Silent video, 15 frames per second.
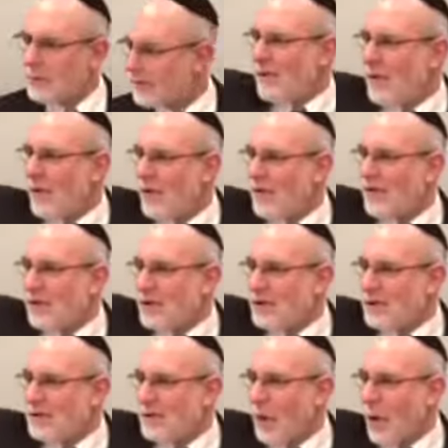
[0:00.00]
Fourth
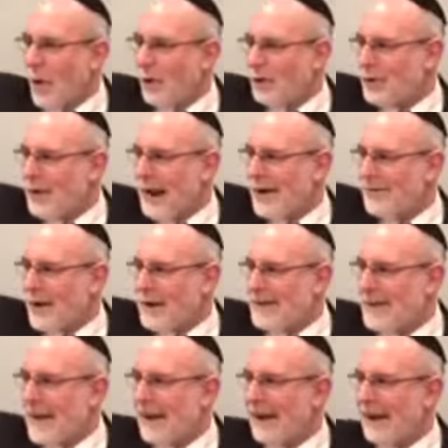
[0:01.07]
first draw. you have right
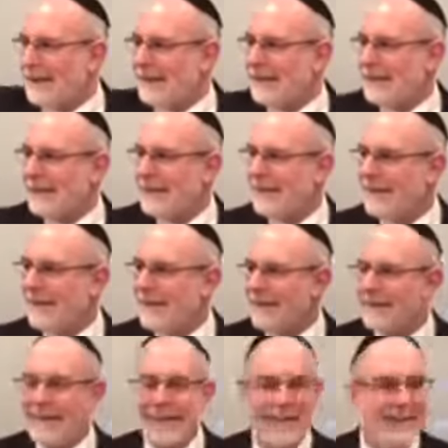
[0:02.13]
there.
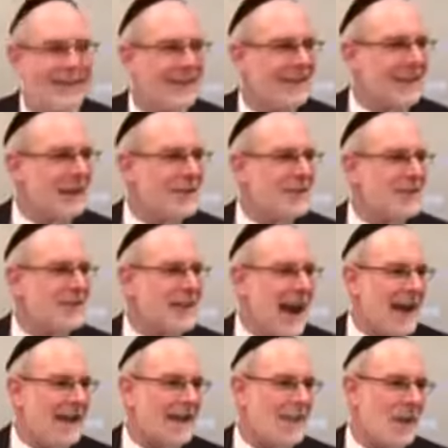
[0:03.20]
they knew
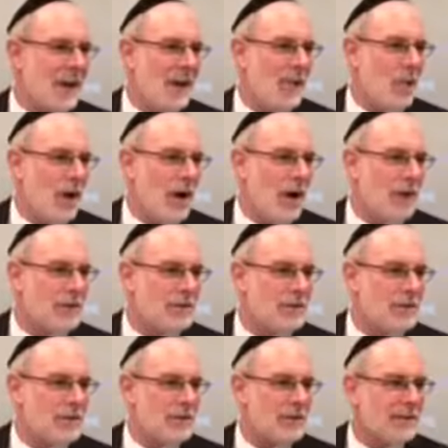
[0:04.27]
exactly where it
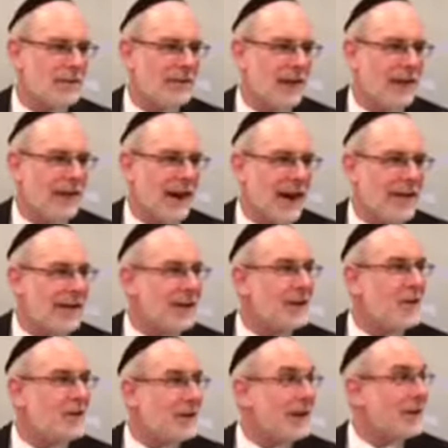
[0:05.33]
was. Okay, they
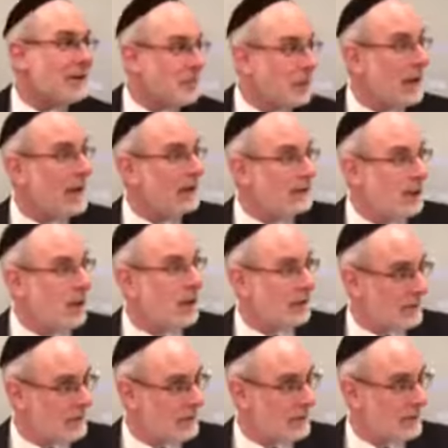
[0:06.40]
knew they, the plague of
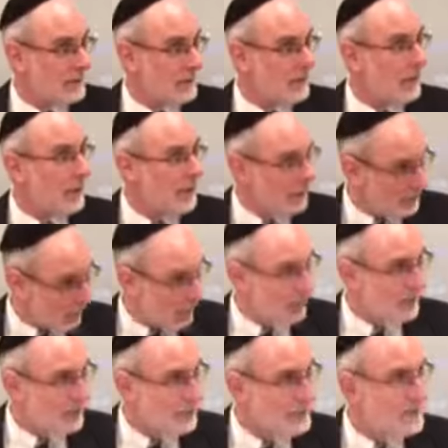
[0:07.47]
darkness, the plague of
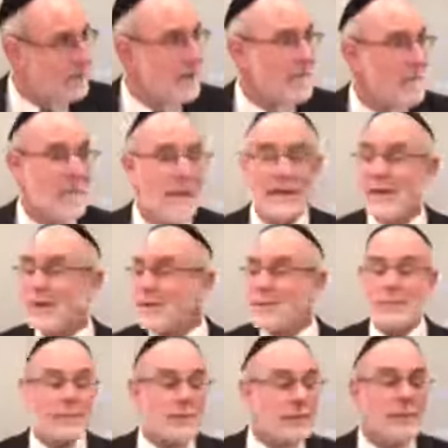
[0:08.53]
darkness. The
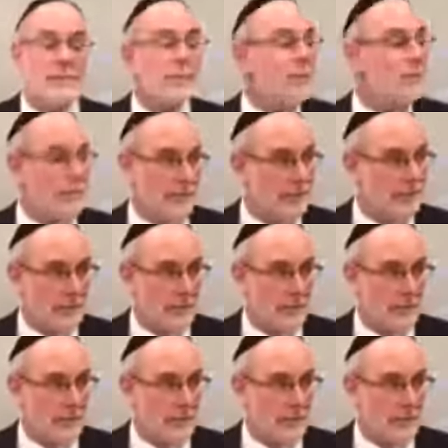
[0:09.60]
Egyptians couldn't move.